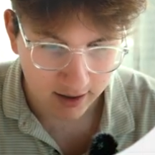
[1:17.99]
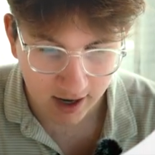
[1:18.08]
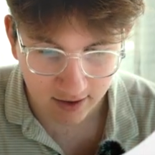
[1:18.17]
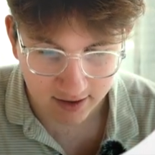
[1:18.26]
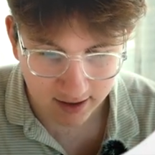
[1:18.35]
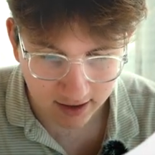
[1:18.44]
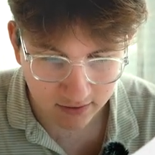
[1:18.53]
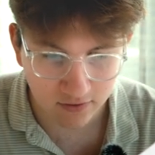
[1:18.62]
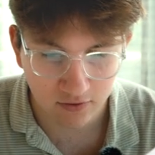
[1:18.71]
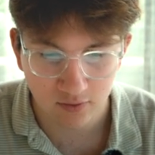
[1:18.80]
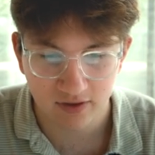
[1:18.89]
Now, the
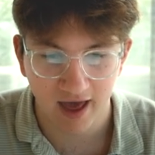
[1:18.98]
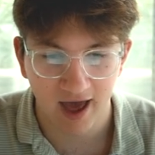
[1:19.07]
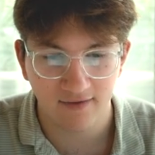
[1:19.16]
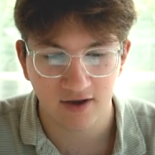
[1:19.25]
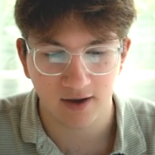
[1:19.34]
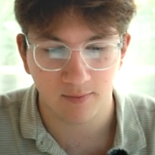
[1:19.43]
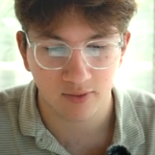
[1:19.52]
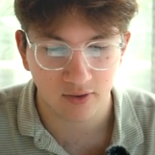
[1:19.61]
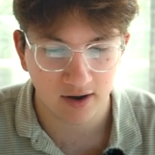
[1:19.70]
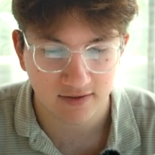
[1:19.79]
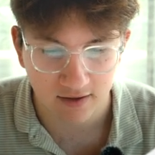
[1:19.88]
issue with having a
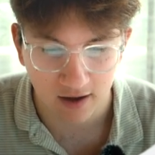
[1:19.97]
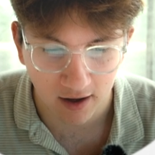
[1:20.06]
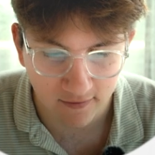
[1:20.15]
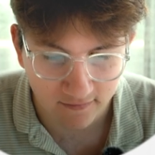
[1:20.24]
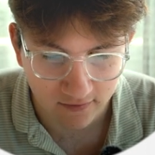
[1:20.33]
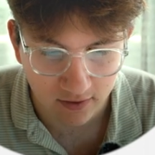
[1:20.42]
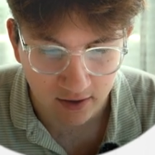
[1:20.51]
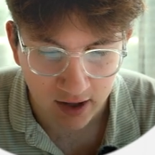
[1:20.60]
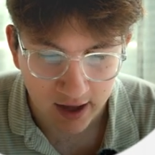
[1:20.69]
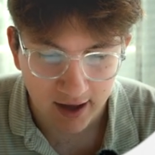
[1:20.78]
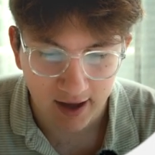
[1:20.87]
price offer,
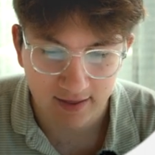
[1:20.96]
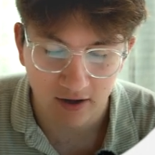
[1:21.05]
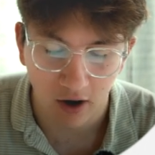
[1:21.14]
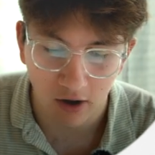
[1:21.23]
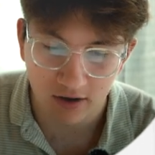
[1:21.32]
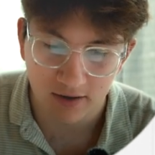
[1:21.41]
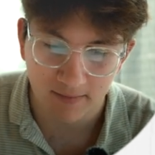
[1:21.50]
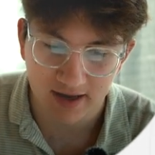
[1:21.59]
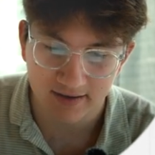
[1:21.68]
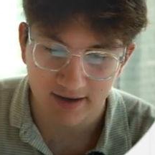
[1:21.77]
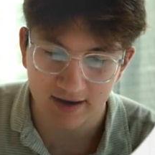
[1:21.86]
it's hard to
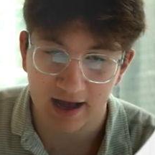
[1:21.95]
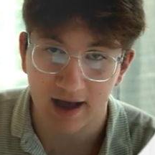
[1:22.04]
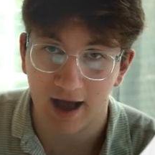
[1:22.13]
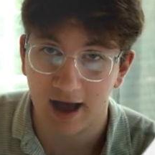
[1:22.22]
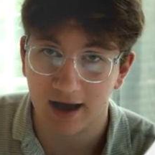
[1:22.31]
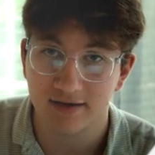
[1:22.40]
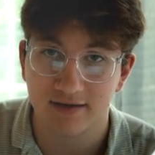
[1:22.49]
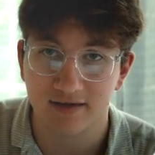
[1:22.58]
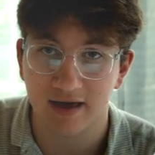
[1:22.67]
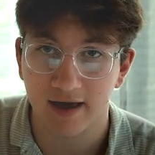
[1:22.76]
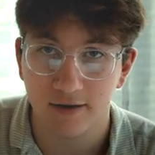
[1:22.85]
maintain at high
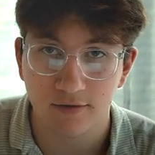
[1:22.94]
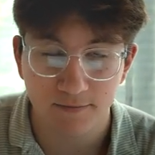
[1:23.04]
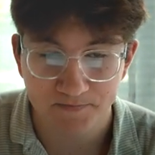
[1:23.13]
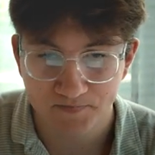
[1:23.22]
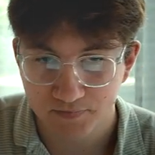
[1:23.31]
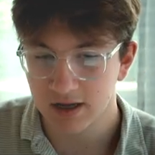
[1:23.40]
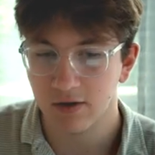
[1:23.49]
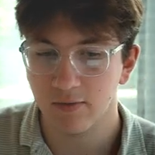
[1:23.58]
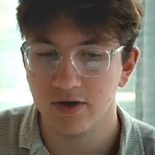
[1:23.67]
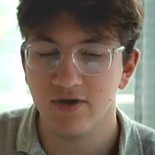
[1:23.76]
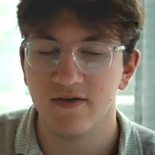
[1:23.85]
scale. Now,
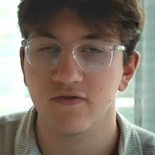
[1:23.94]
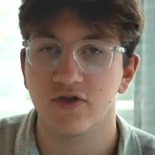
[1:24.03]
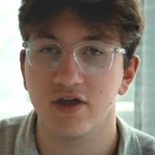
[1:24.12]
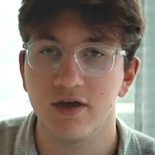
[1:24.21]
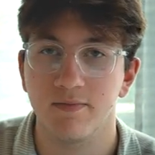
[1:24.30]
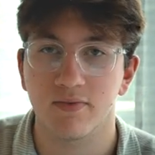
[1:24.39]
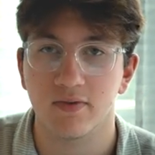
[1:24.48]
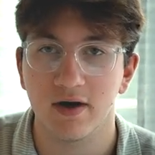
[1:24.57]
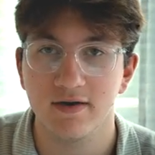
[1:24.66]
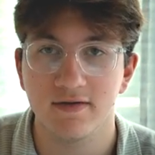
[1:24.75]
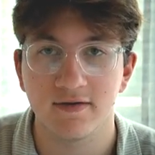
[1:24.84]
when you have a cheap
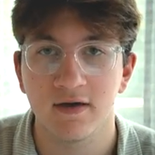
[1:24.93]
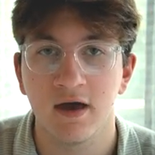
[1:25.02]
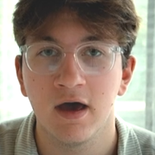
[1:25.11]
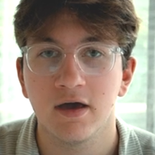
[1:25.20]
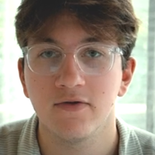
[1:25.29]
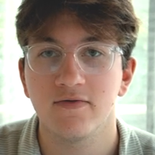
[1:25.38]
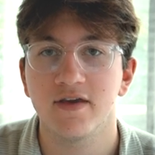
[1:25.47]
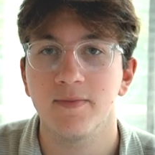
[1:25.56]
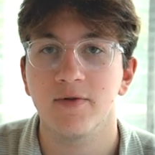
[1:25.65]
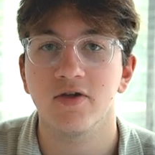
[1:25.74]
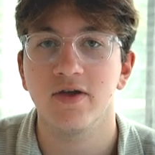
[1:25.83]
price, you
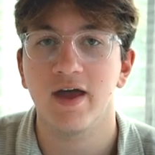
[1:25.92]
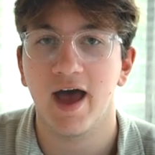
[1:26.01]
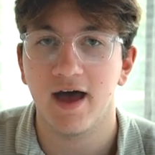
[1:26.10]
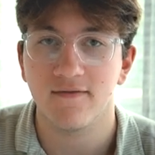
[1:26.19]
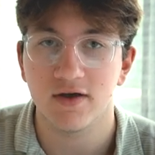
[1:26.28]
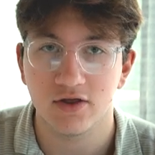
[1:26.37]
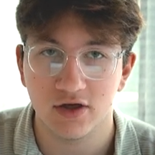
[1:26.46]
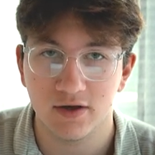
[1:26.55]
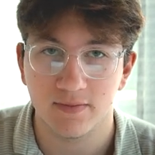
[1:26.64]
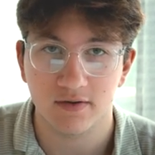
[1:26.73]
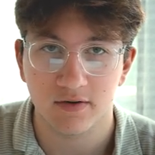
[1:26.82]
typically have a
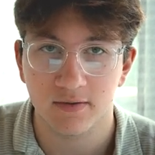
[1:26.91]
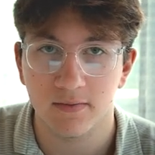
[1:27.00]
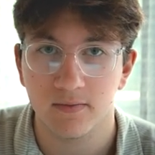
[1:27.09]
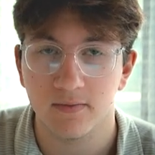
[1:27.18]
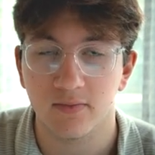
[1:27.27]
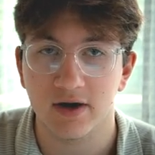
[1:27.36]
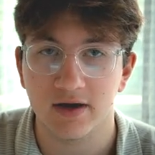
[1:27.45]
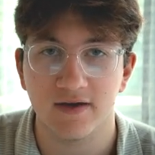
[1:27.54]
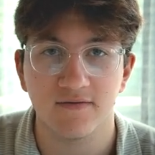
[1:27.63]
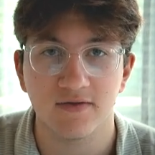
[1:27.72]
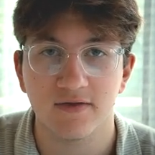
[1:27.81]
cheaper
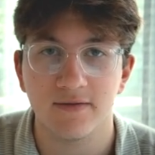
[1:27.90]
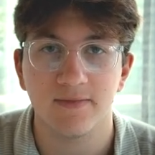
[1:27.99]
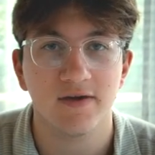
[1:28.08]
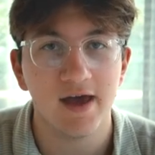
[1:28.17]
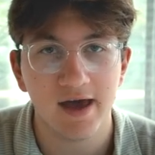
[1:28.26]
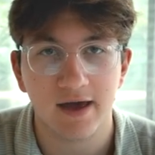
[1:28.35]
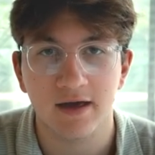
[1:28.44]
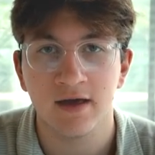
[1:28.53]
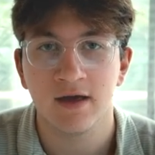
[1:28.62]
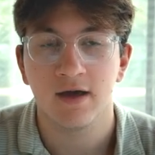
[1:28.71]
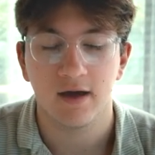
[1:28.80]
break-even CPA.
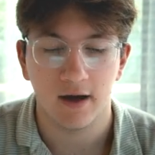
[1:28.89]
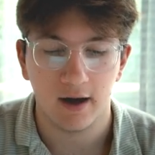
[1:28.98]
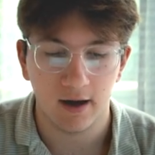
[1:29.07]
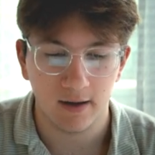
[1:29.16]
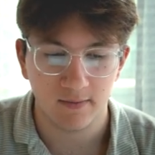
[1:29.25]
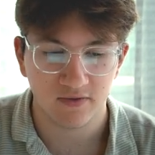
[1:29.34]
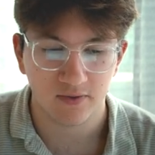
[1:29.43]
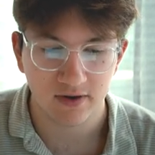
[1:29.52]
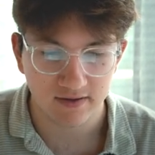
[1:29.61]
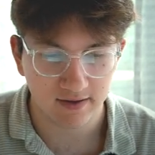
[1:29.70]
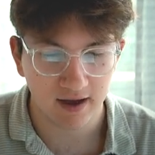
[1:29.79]
It's
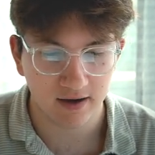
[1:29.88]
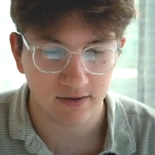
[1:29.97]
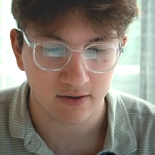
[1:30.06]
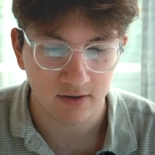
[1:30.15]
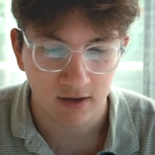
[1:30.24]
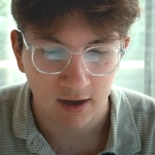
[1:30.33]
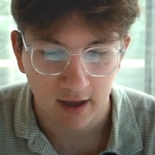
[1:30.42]
pretty standard.